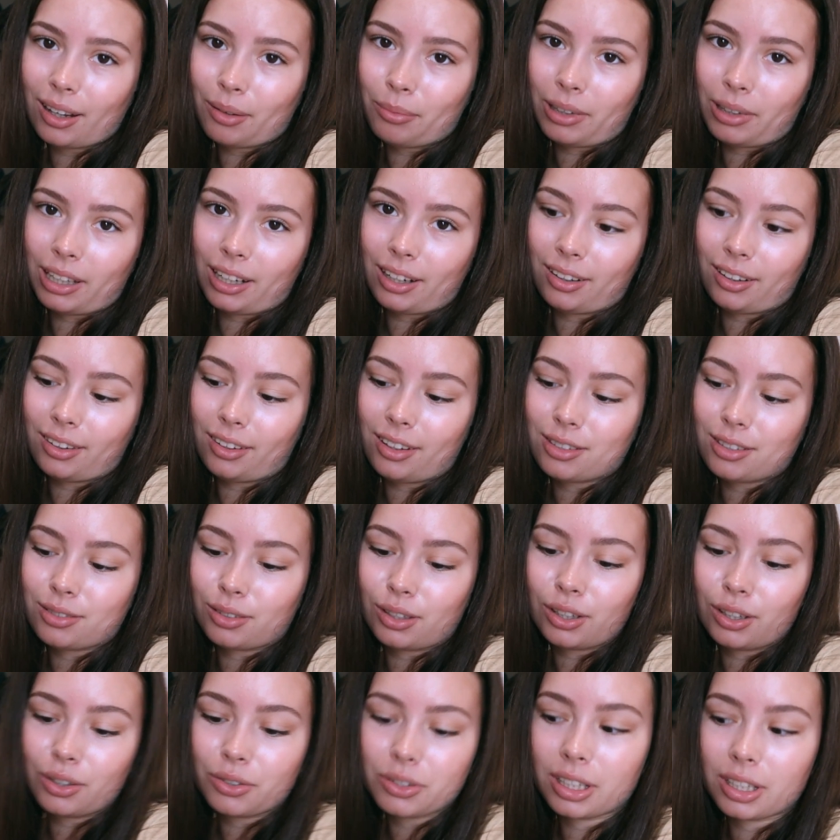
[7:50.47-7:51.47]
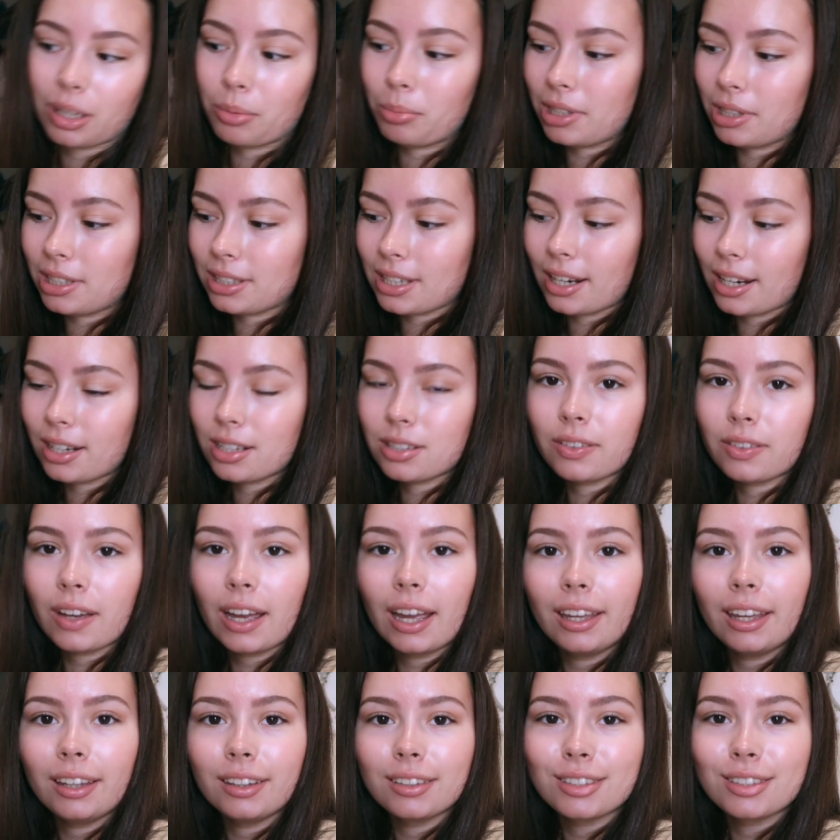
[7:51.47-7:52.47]
I mean, these videos can be
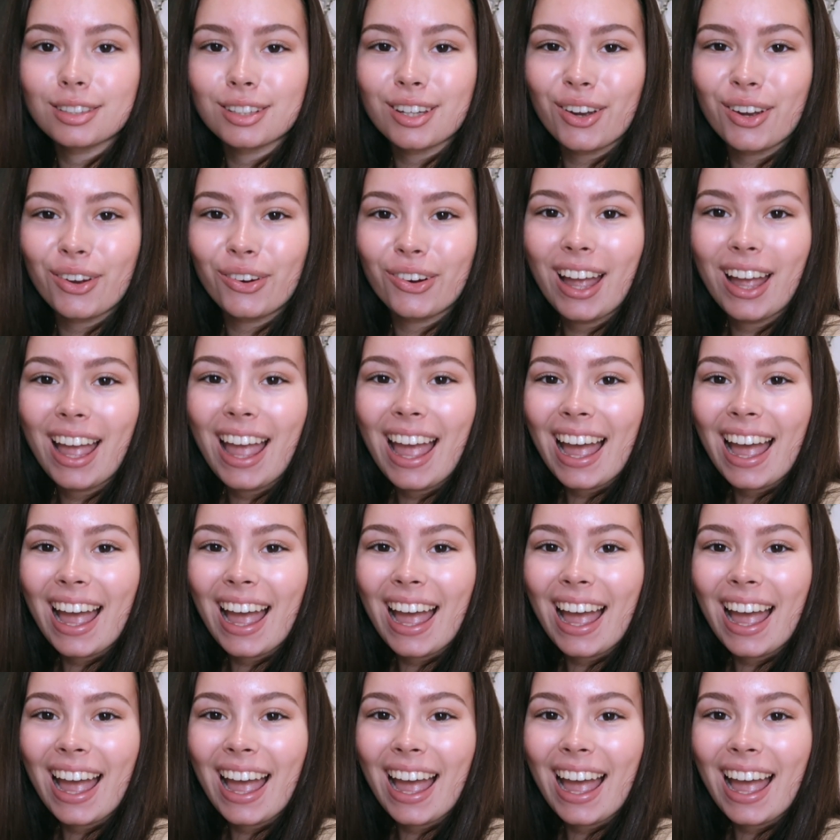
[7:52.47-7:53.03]
satisfying. So